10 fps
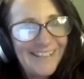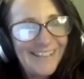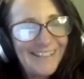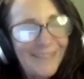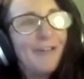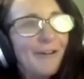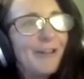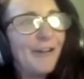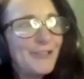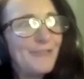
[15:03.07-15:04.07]
so
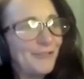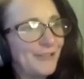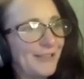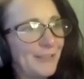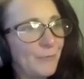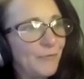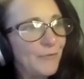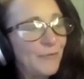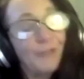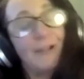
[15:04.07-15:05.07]
I do feel like
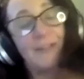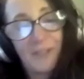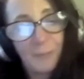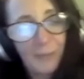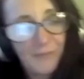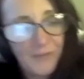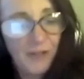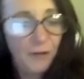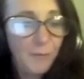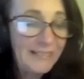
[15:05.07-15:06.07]
the great thing about the
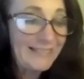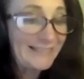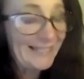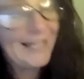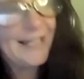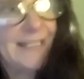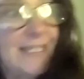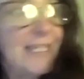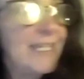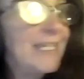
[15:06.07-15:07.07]
therapy he's had
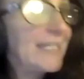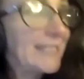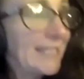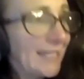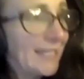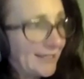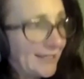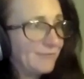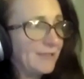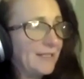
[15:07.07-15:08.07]
is that it
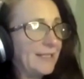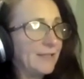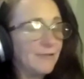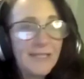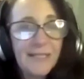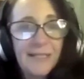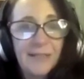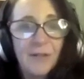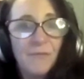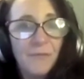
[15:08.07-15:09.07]
has really increased his
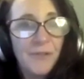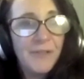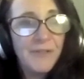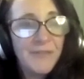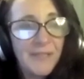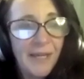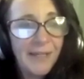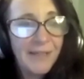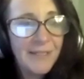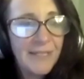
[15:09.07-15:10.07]
confidence,
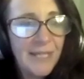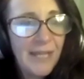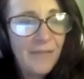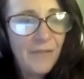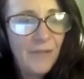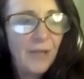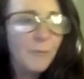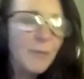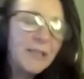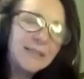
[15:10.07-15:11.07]
and
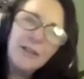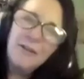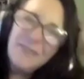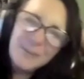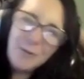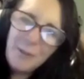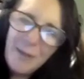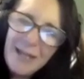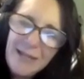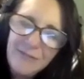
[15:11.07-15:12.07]
because a lot of it is quite
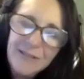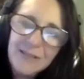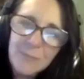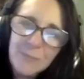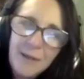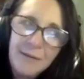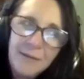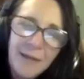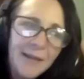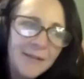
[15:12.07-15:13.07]
playful as
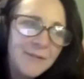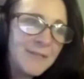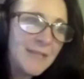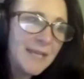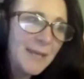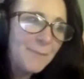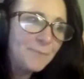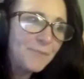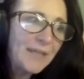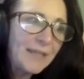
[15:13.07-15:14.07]
well, and
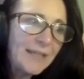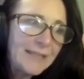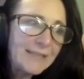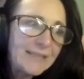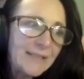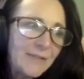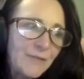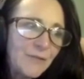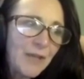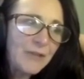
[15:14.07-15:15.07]
it's,
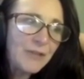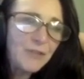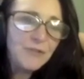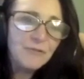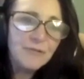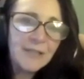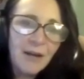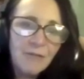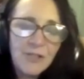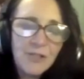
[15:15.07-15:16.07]
you know, you're
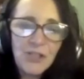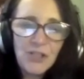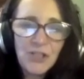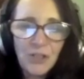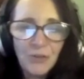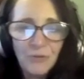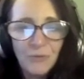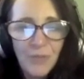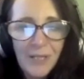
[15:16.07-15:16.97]
encouraged to